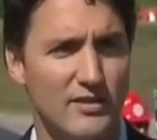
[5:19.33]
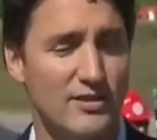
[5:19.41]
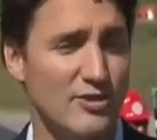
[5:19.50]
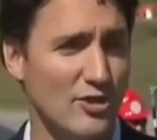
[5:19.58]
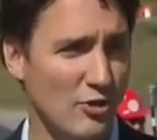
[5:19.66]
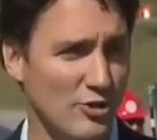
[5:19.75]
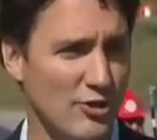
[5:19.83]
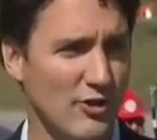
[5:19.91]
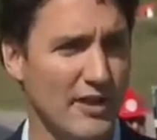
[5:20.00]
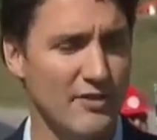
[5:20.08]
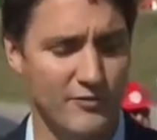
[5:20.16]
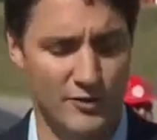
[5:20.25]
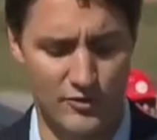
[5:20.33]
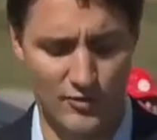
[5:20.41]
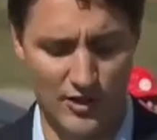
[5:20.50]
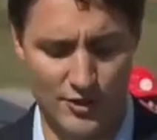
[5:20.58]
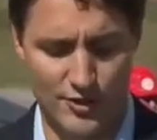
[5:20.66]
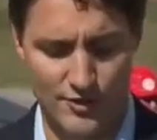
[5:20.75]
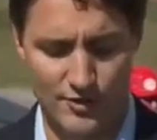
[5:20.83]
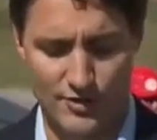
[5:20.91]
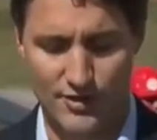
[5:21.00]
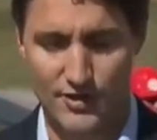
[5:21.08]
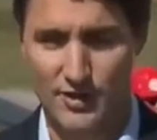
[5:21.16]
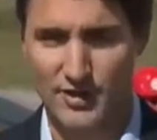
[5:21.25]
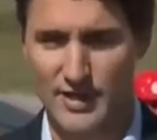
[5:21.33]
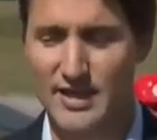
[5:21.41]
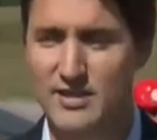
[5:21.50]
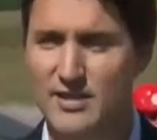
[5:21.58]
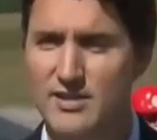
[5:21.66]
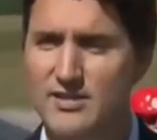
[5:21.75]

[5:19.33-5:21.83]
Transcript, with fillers: social infrastructure, and